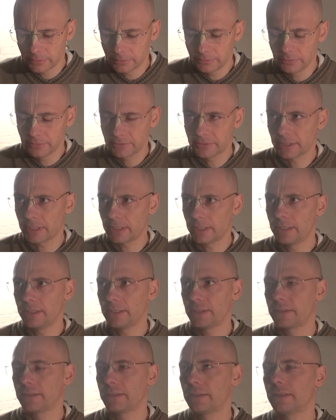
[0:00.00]
Ustra
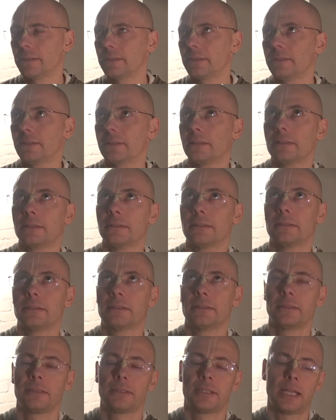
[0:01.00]
is the
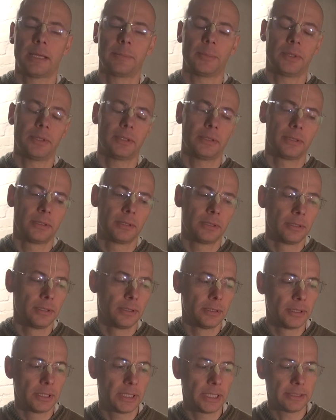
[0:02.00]
camel,
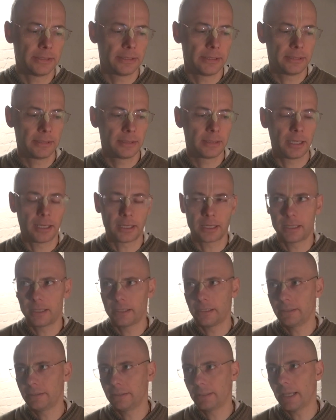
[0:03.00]
and then
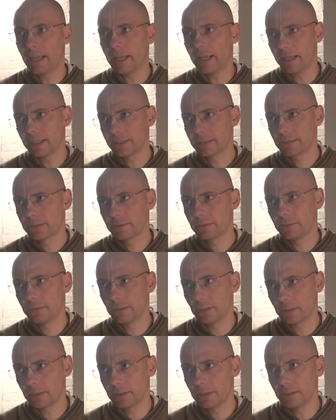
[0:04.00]
Karai, the ass, the
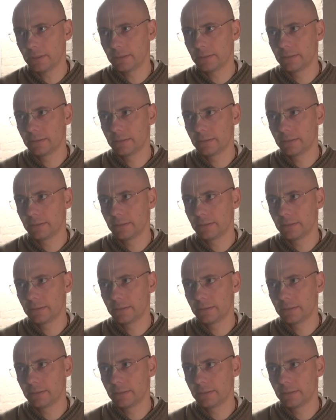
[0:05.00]
donkey.